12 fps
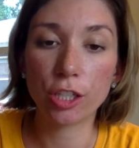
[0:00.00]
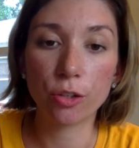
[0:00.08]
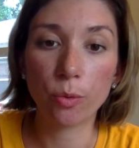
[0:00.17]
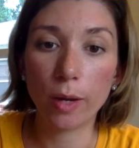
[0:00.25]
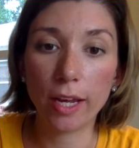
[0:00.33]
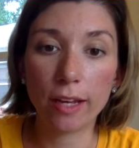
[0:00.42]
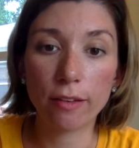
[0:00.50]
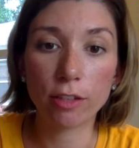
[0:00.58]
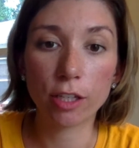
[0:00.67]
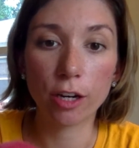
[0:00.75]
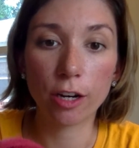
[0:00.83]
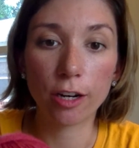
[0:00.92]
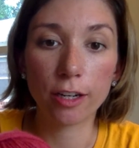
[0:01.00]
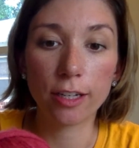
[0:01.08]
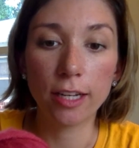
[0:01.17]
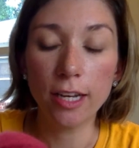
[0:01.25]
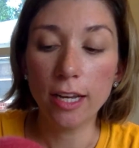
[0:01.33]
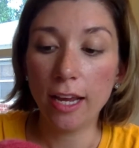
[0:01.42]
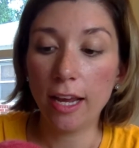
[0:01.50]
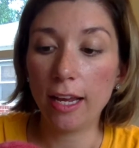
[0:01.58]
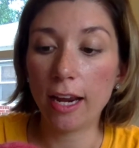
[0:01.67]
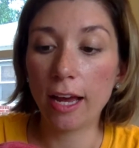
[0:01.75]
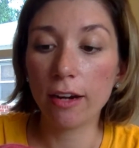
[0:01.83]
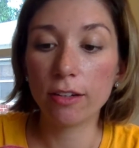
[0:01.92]
the weight of a yarn, and
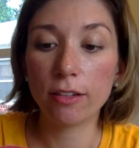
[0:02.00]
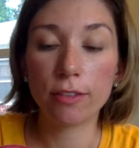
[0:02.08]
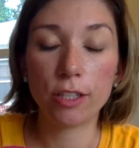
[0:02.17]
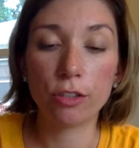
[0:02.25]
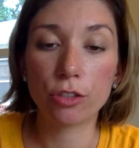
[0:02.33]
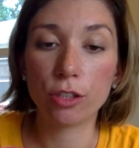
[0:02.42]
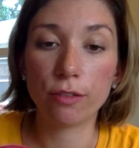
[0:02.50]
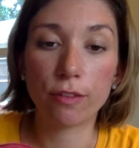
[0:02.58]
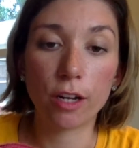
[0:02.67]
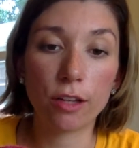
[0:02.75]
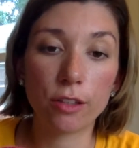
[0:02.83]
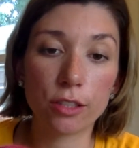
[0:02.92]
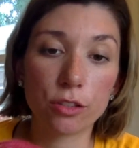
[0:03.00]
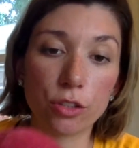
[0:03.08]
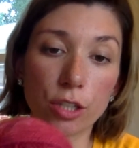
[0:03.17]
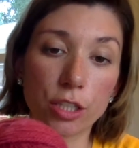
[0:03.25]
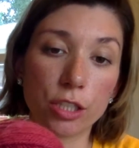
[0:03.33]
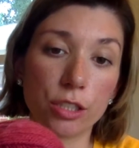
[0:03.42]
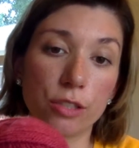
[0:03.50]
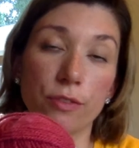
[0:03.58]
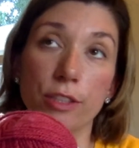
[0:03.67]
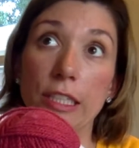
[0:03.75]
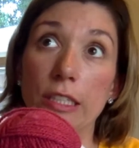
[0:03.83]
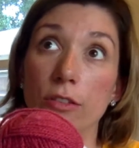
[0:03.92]
I don't even usually follow the instructions for
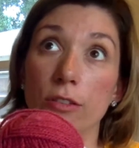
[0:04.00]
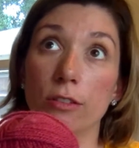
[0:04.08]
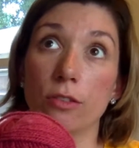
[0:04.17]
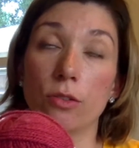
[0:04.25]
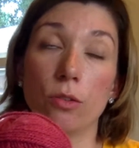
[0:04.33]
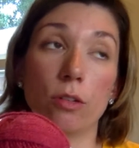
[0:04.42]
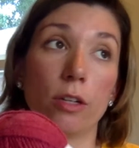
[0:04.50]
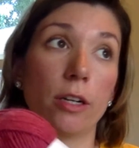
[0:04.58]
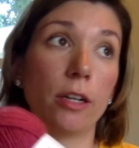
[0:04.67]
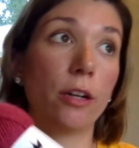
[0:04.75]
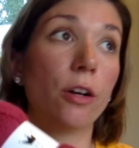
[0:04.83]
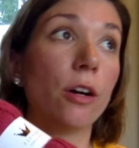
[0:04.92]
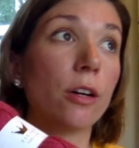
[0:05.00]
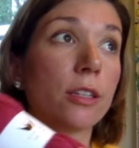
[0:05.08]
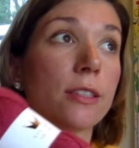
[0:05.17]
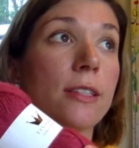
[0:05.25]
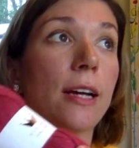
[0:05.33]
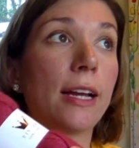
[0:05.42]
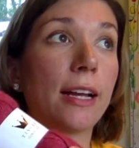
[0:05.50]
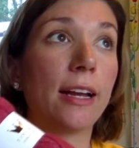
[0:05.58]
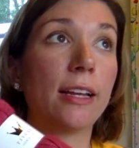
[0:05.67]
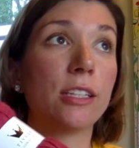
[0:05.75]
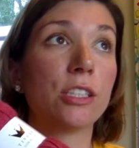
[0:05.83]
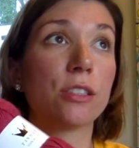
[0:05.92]
needles or hooks. I kind
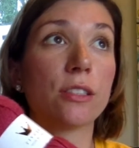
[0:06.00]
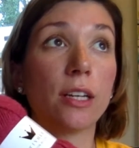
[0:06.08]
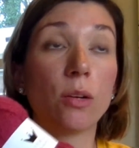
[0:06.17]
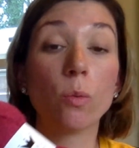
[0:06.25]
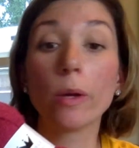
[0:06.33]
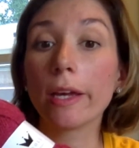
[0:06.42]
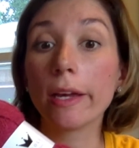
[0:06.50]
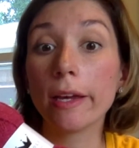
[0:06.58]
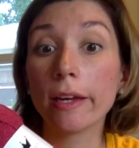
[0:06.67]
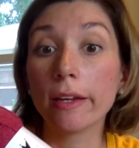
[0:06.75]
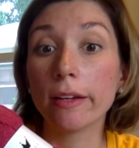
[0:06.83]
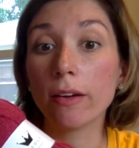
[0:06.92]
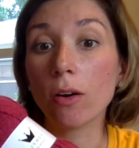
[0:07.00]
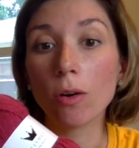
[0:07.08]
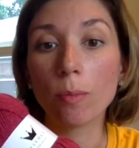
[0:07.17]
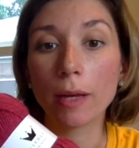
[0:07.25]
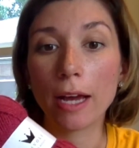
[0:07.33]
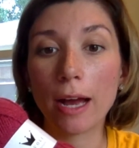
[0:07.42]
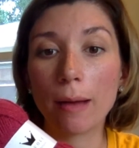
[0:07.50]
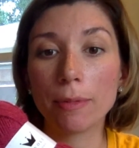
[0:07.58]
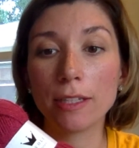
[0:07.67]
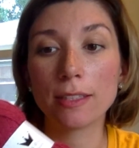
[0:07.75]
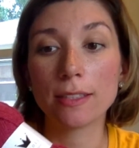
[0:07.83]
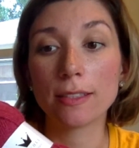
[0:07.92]
of just like wing it and hope it
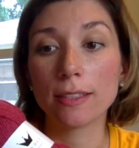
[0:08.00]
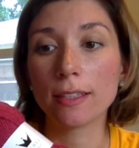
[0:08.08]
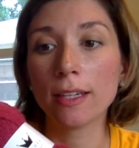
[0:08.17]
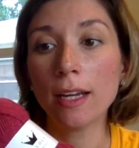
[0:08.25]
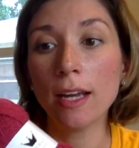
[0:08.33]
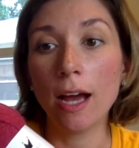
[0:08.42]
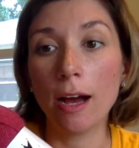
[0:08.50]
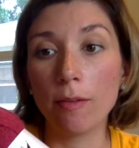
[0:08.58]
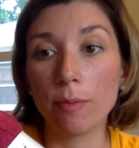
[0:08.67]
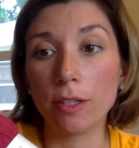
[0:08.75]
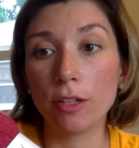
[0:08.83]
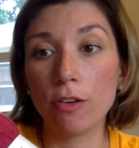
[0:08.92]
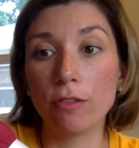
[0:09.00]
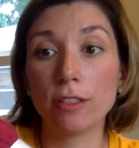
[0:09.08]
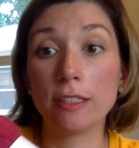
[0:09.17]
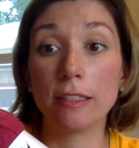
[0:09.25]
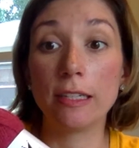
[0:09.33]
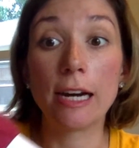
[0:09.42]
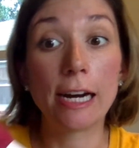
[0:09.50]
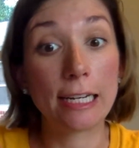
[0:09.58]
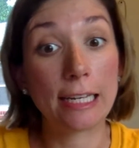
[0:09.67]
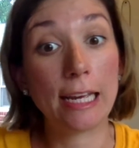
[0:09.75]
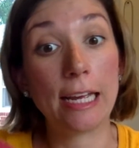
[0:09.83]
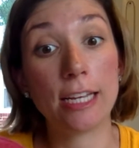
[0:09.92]
happens. And I've been known to not
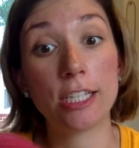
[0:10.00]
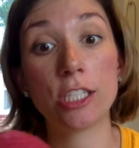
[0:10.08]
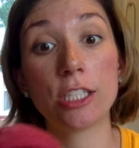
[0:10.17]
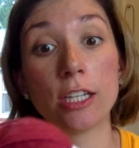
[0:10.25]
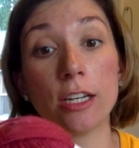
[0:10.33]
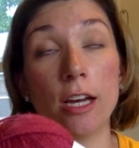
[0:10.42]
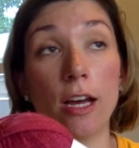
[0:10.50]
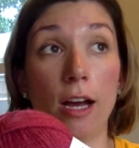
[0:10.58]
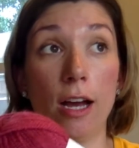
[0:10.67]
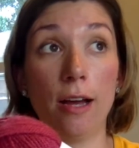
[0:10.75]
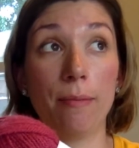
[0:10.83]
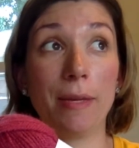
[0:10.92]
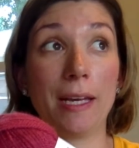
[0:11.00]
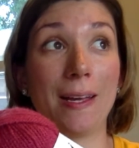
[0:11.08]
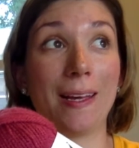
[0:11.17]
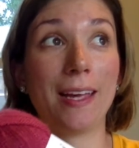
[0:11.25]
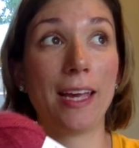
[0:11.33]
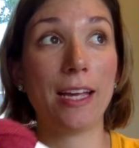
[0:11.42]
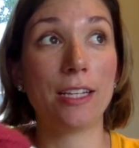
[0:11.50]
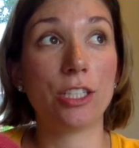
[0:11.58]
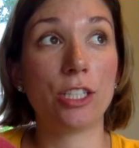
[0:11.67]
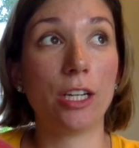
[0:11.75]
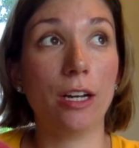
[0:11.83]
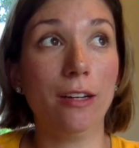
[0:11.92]
gauge, make a
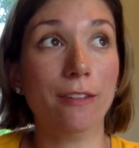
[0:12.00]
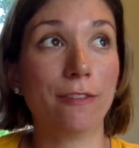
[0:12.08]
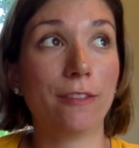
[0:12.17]
gauge of